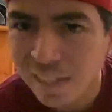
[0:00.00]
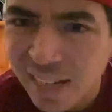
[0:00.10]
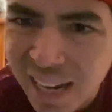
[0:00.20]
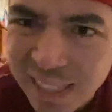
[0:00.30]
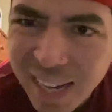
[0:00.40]

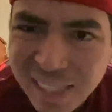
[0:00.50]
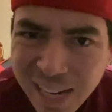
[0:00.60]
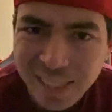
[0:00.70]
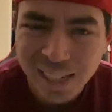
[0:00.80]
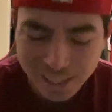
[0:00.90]
Let's
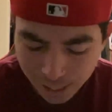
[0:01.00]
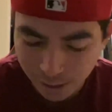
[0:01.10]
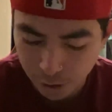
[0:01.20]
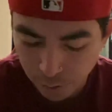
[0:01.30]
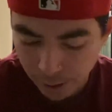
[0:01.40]

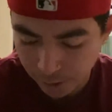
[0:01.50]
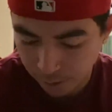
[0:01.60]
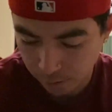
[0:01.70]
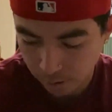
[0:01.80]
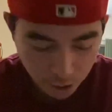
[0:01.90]
do
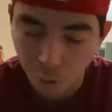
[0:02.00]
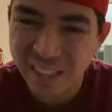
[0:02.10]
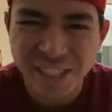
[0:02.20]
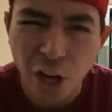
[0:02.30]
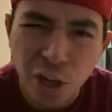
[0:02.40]
this. Yo,
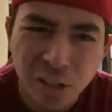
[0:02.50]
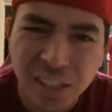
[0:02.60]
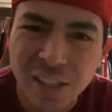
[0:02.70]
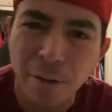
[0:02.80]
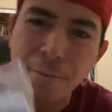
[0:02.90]
these Turner
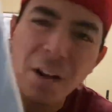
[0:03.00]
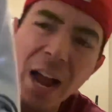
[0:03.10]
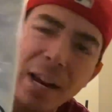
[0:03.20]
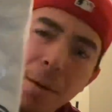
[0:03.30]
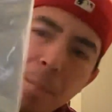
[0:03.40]
tees are
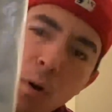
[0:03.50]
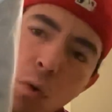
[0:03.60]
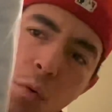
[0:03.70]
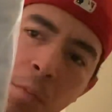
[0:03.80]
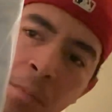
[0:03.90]
fire.
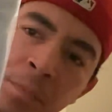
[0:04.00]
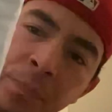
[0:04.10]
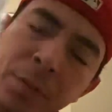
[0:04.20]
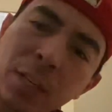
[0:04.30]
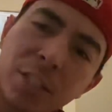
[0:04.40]
Boom.
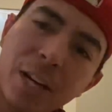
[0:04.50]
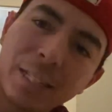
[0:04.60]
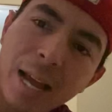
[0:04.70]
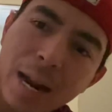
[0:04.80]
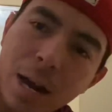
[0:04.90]
Check
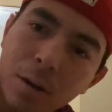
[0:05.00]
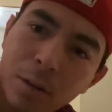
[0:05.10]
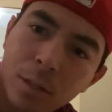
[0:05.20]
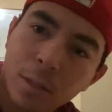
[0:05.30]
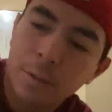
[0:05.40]
that out.
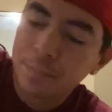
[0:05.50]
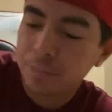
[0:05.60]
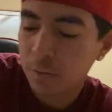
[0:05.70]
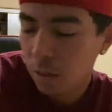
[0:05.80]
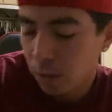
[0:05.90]

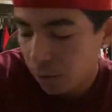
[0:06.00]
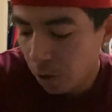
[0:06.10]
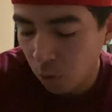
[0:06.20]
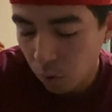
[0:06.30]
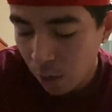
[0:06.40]

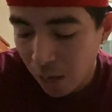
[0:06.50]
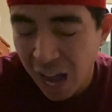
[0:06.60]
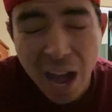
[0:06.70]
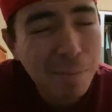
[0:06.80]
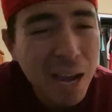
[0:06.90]
Yo,
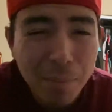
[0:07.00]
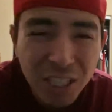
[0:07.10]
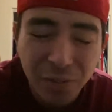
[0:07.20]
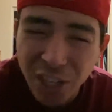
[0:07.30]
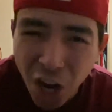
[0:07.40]
I'm not
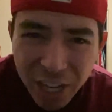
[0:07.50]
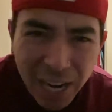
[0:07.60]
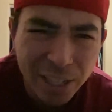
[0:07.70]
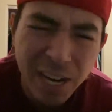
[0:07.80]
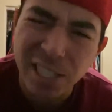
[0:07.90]
much of a car
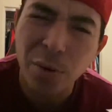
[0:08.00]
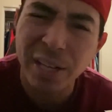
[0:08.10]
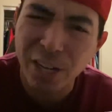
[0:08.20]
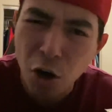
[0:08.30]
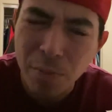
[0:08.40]
guy. You guys
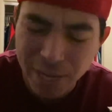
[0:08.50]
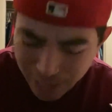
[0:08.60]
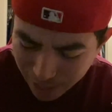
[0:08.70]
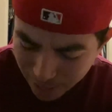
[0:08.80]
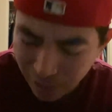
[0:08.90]
already know me.
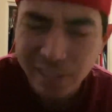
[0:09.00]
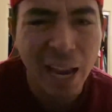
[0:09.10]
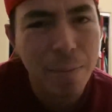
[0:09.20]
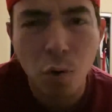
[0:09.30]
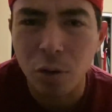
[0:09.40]

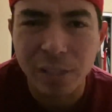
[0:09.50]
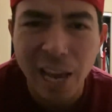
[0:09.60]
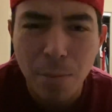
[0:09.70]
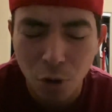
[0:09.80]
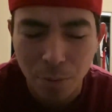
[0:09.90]

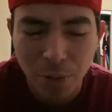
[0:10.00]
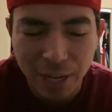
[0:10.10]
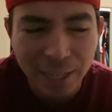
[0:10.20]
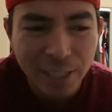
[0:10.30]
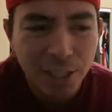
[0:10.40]
Skateboarder.
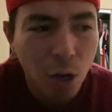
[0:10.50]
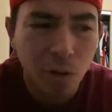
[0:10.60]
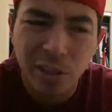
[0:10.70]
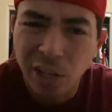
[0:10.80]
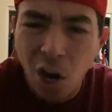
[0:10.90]
But yo,
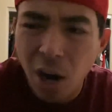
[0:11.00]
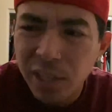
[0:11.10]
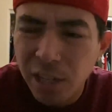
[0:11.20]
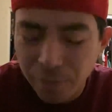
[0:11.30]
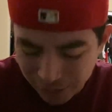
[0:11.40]
the car
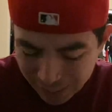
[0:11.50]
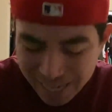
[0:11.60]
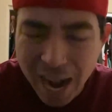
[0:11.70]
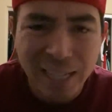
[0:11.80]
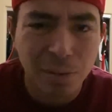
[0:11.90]
stuff is
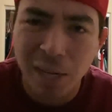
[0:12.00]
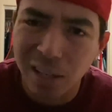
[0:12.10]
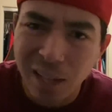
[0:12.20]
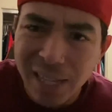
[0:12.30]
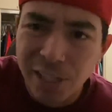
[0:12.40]
nice. I'm not
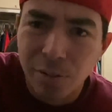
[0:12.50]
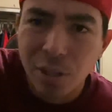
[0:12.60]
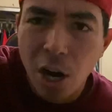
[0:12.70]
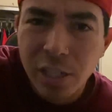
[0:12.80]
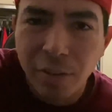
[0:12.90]
going to lie to you. The
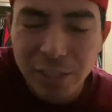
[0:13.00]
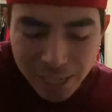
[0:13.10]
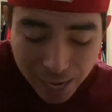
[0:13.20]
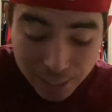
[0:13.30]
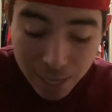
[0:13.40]
car stuff is
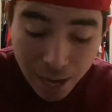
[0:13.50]
nice.